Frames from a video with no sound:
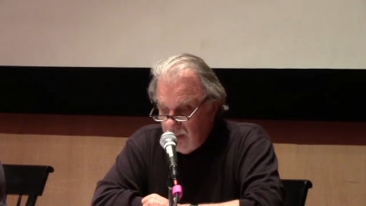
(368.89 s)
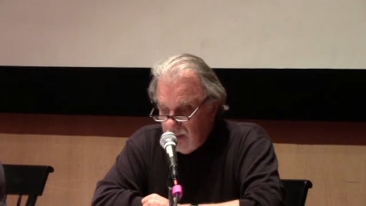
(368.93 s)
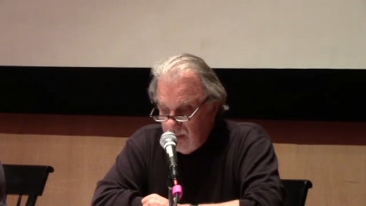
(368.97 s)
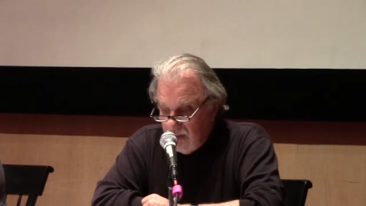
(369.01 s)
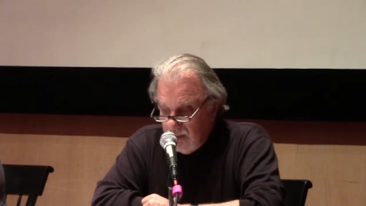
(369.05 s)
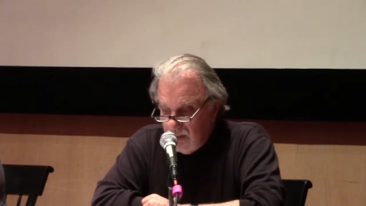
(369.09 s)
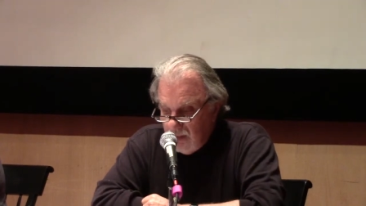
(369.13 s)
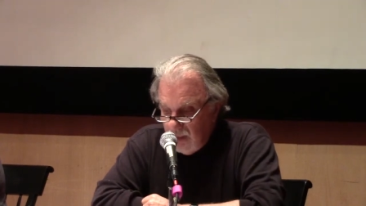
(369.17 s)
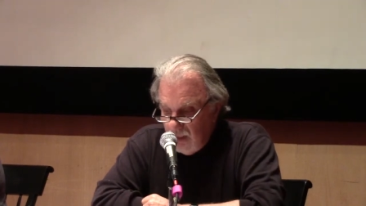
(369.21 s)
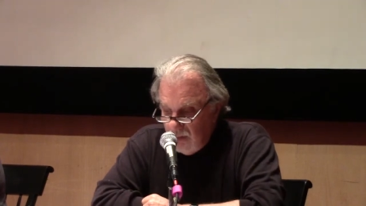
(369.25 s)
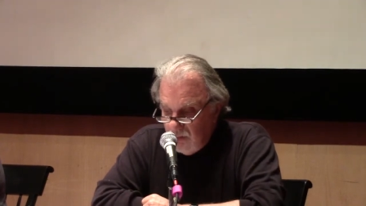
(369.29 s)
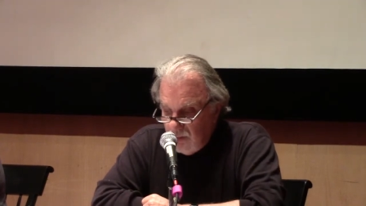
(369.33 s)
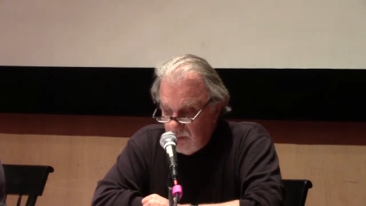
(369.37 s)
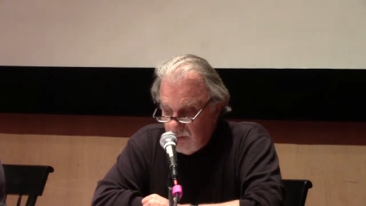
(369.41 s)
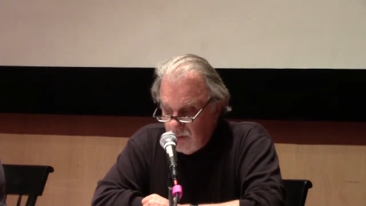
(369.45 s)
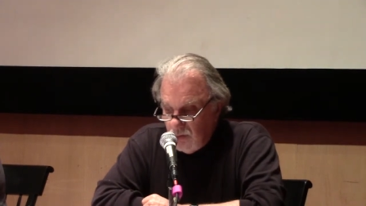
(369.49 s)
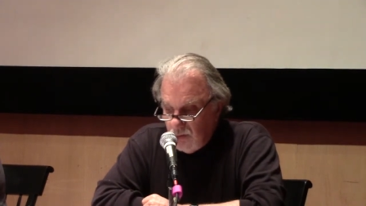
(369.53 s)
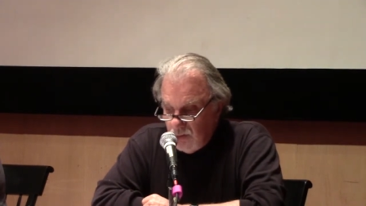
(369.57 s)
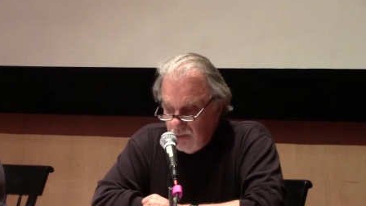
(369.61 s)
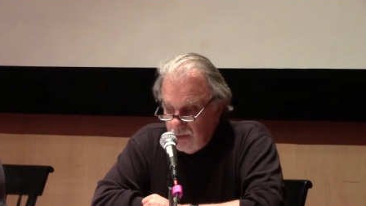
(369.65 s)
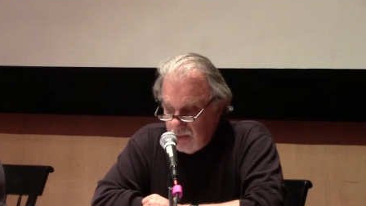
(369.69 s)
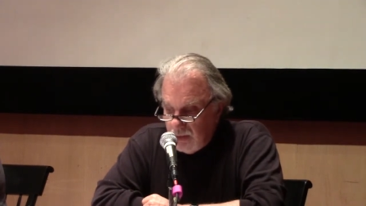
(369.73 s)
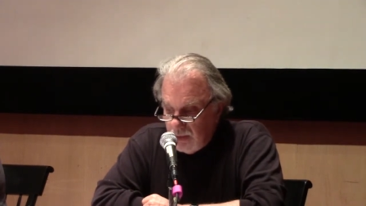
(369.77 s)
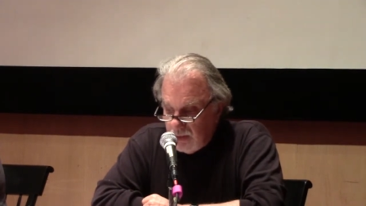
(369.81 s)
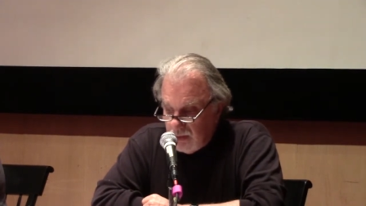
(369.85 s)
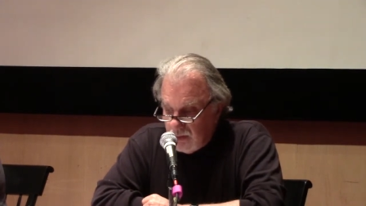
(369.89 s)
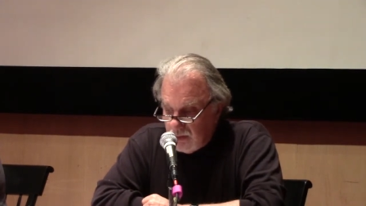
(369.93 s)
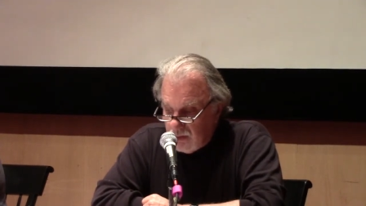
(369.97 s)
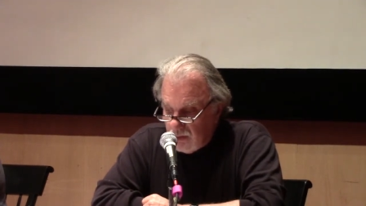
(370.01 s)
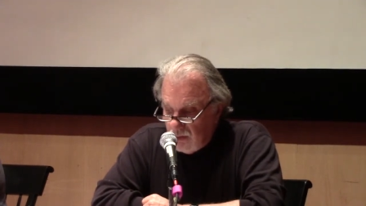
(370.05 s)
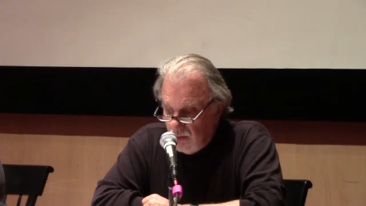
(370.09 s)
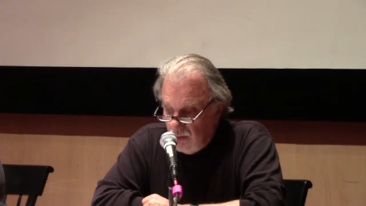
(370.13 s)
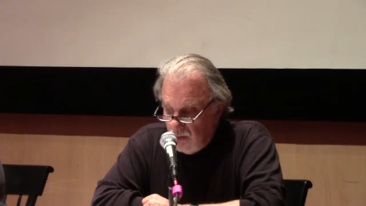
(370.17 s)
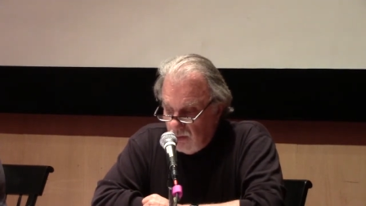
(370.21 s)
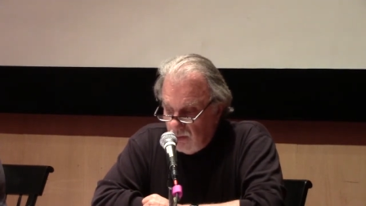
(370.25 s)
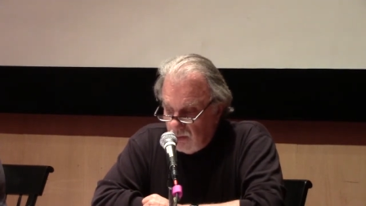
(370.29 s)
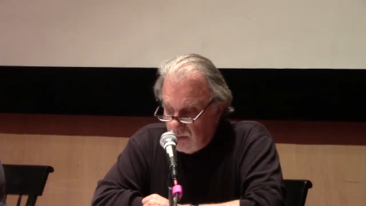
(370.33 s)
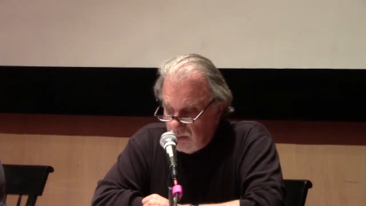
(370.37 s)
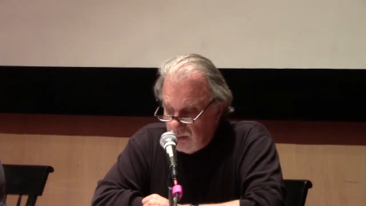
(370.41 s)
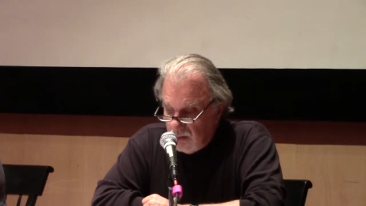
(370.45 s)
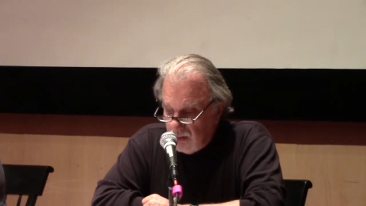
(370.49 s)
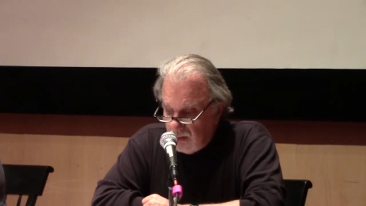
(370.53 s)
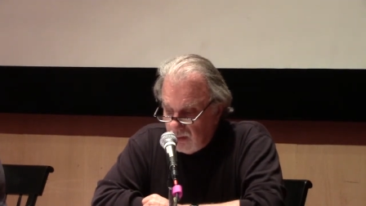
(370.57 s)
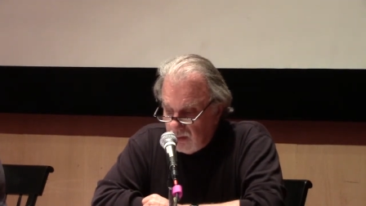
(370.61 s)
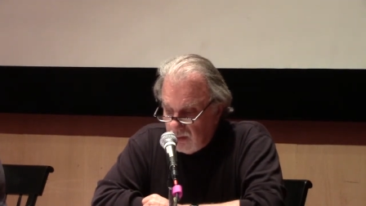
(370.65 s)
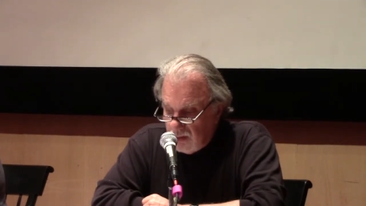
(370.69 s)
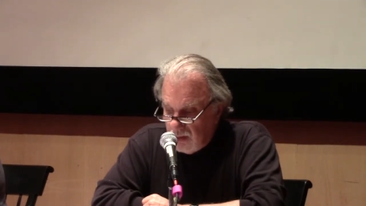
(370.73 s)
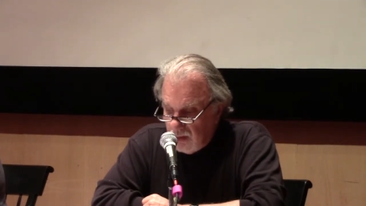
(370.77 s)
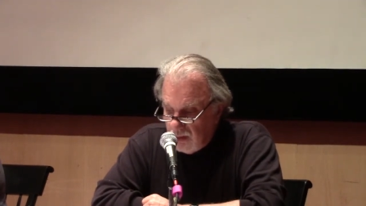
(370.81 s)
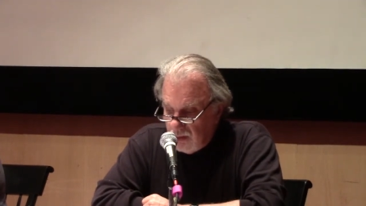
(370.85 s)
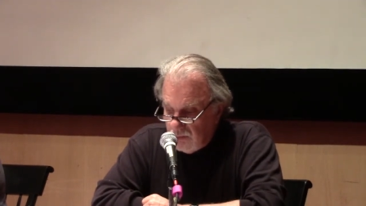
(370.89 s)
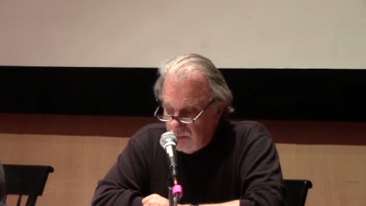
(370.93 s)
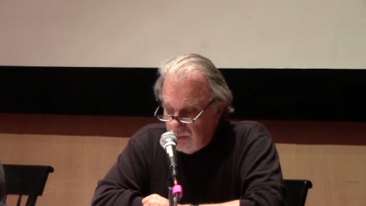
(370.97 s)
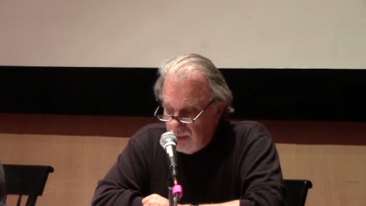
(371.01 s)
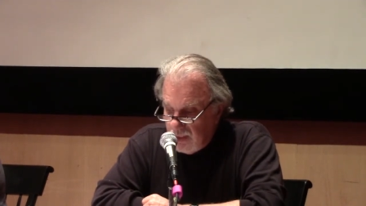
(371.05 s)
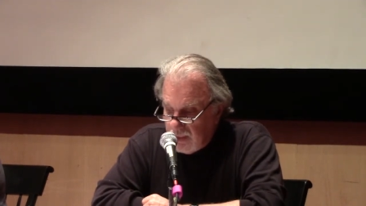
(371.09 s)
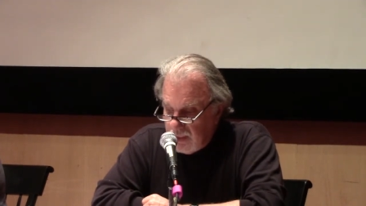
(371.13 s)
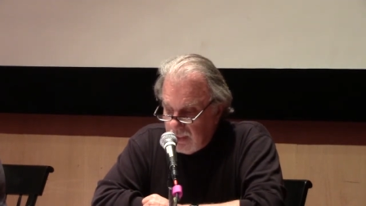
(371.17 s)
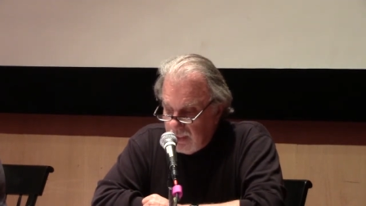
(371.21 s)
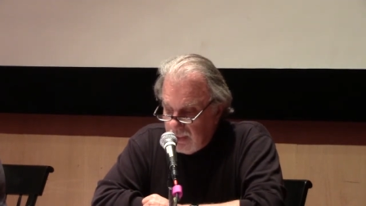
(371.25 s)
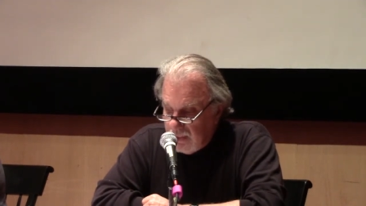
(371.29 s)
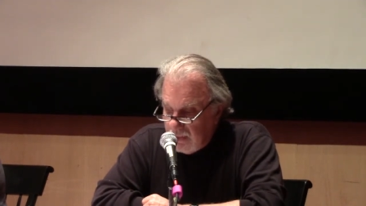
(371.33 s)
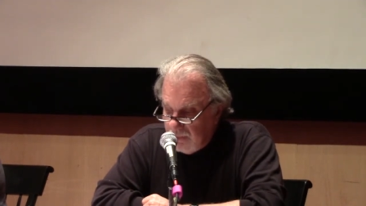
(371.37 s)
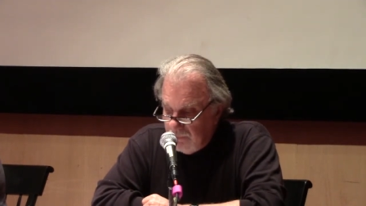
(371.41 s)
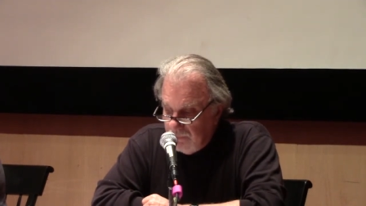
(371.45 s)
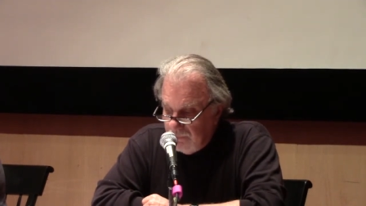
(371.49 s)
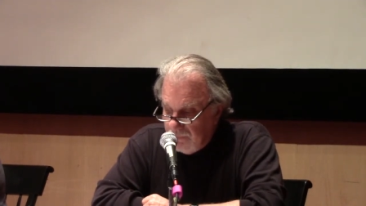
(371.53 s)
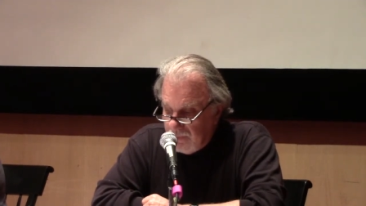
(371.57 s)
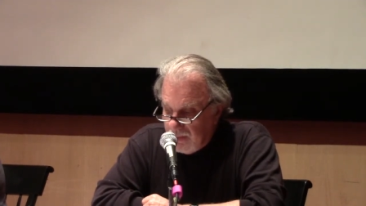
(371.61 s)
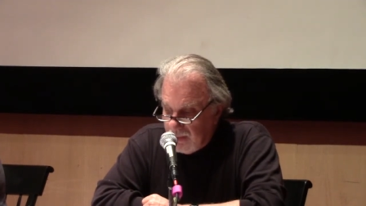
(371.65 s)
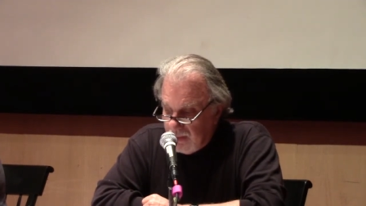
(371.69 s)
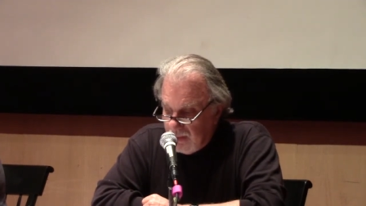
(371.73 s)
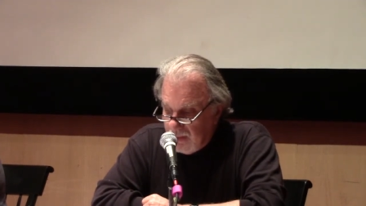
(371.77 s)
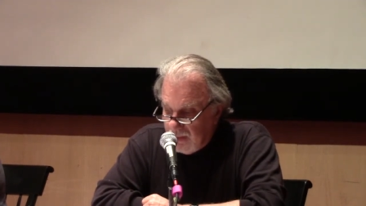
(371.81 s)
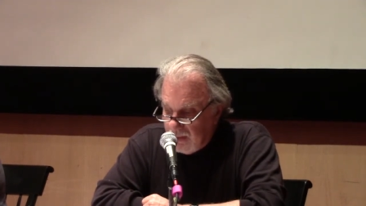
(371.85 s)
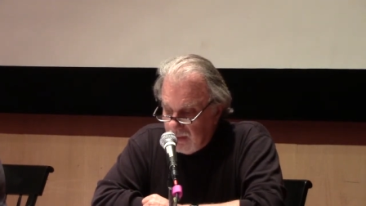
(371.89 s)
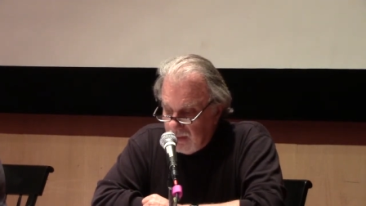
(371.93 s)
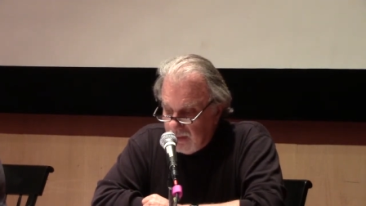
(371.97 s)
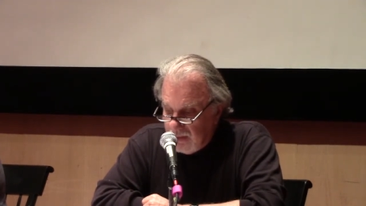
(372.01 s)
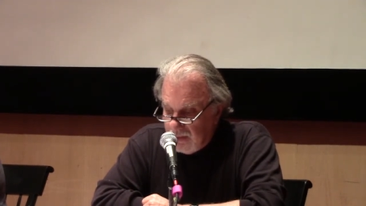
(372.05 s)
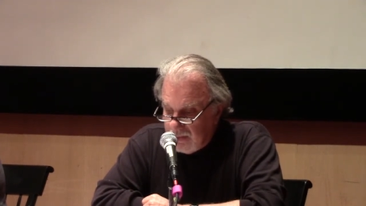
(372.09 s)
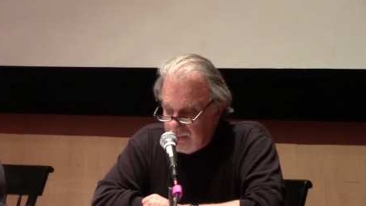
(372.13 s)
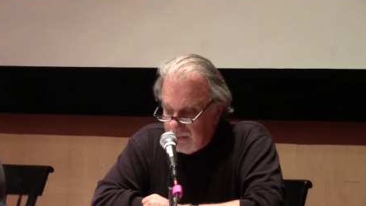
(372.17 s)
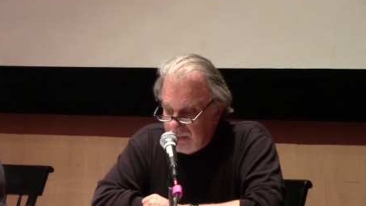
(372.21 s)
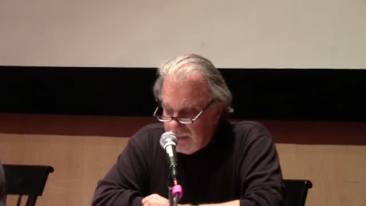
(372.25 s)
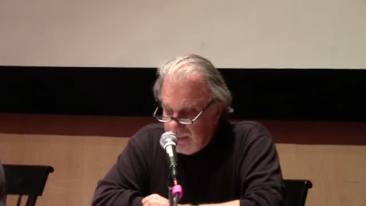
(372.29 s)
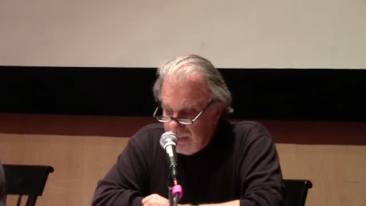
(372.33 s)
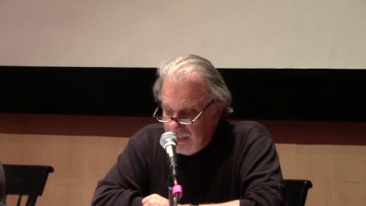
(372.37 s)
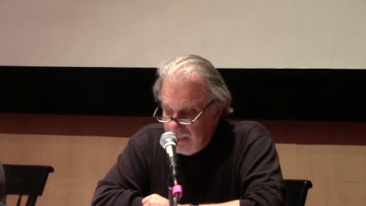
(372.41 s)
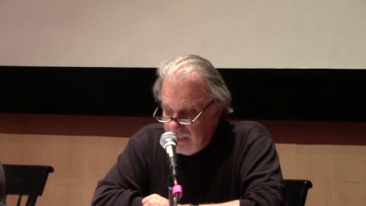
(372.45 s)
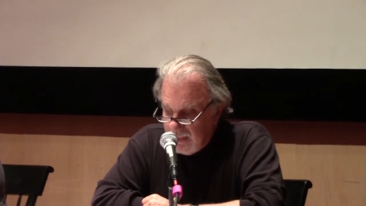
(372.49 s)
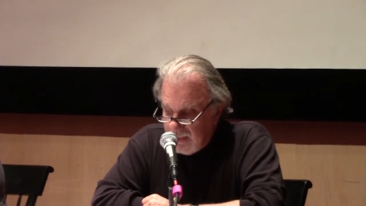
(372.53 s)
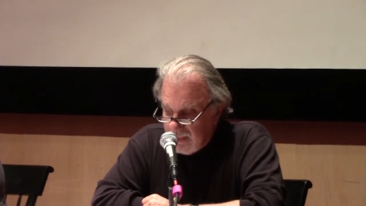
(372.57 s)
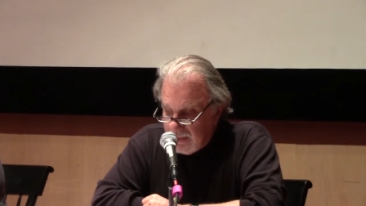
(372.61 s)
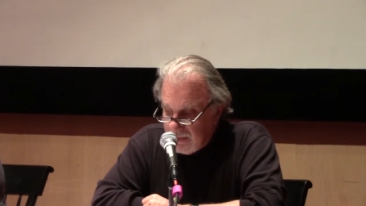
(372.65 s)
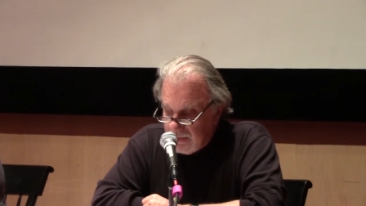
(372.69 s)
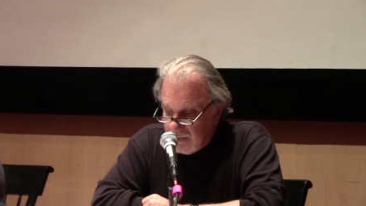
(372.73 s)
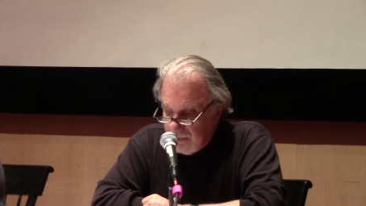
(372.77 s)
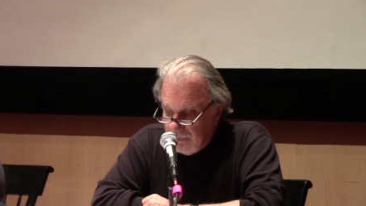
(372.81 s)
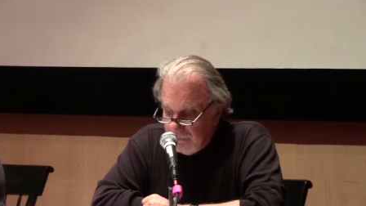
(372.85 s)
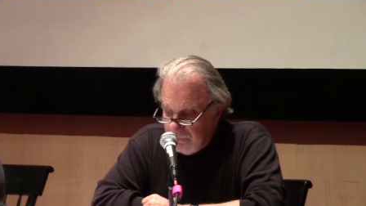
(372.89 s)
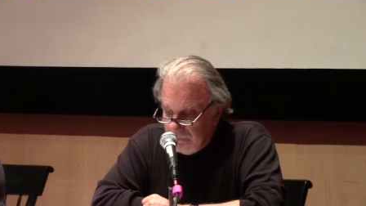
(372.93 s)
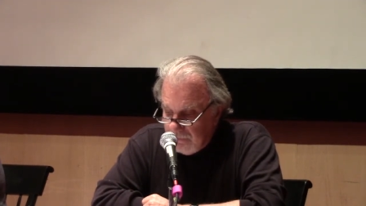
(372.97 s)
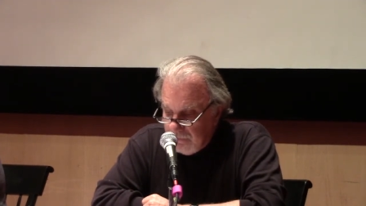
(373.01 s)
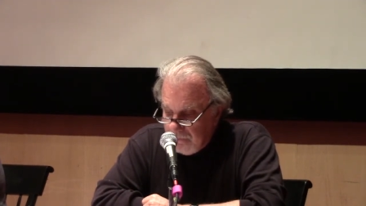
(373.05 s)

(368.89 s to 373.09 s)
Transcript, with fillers: the territory that it's already uh, seized